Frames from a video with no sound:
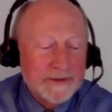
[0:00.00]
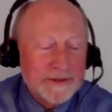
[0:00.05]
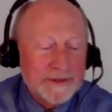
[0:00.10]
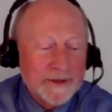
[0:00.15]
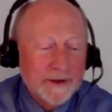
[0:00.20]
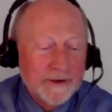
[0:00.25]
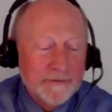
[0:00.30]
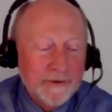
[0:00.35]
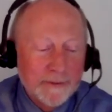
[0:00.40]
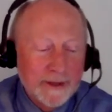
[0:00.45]

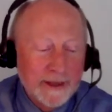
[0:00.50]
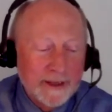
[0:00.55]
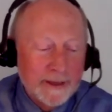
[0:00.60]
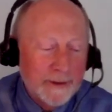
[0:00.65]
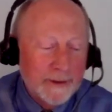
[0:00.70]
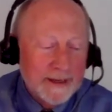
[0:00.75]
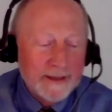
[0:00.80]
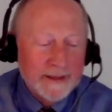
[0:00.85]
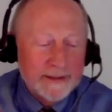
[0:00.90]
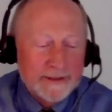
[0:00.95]
So if you really
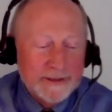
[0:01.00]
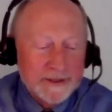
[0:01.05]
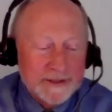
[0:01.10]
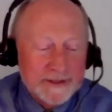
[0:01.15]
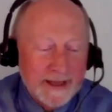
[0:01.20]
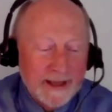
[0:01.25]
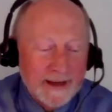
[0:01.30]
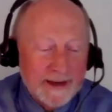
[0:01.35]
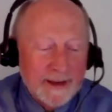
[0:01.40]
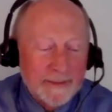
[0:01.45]
want to
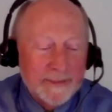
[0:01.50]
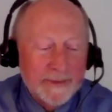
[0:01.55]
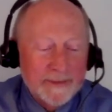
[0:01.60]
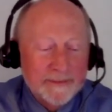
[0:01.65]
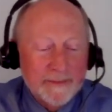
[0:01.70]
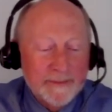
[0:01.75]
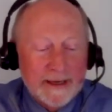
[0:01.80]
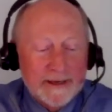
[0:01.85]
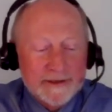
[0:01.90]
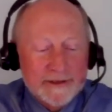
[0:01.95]
just get up
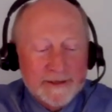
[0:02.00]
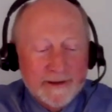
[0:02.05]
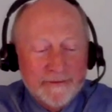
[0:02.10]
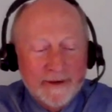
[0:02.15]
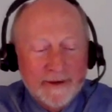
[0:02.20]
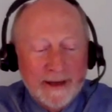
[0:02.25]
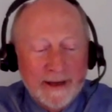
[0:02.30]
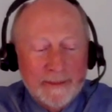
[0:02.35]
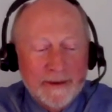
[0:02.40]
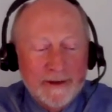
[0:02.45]
and make
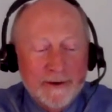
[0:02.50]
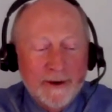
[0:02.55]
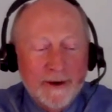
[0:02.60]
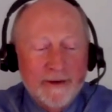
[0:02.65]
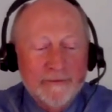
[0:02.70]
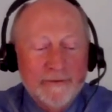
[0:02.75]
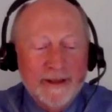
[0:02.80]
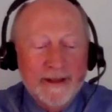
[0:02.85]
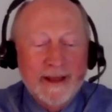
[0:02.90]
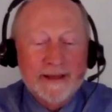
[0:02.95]
yourself a cup of
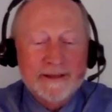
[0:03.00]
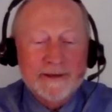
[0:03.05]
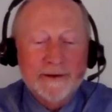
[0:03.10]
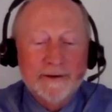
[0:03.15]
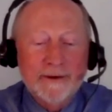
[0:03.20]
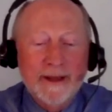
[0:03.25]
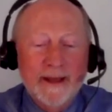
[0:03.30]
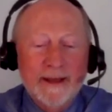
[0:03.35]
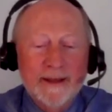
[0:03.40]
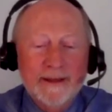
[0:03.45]
coffee, that's
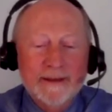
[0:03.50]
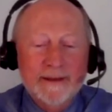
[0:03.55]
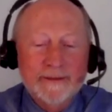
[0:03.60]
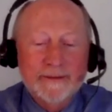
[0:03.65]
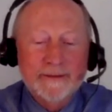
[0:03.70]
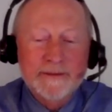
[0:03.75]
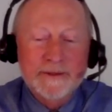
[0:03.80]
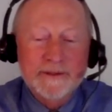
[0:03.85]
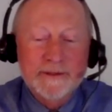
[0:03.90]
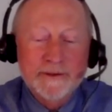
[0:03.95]
okay
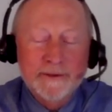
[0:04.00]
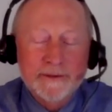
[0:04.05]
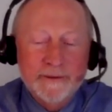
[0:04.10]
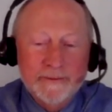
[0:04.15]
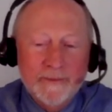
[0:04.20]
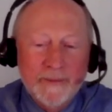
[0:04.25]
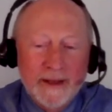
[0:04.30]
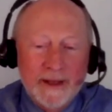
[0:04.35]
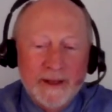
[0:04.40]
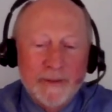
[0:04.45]
too.
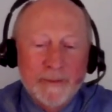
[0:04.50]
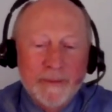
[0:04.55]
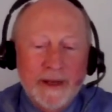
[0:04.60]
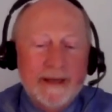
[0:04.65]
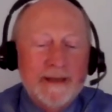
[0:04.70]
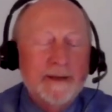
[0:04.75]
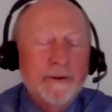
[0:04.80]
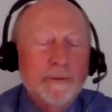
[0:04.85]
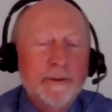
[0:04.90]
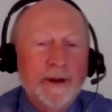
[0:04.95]
But
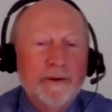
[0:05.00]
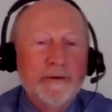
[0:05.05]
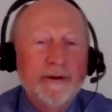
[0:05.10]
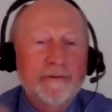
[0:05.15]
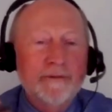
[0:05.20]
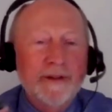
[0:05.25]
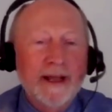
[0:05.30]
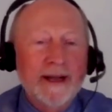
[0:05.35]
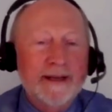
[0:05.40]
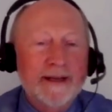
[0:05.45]
I do want to
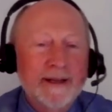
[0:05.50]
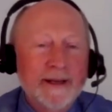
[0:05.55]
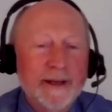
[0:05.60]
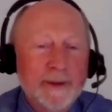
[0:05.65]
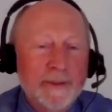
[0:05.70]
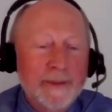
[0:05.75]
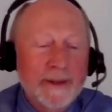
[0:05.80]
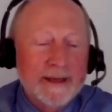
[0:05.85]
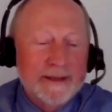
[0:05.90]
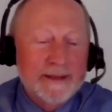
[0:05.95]
reflect a
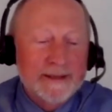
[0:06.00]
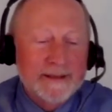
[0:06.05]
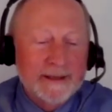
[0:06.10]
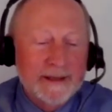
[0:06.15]
little bit.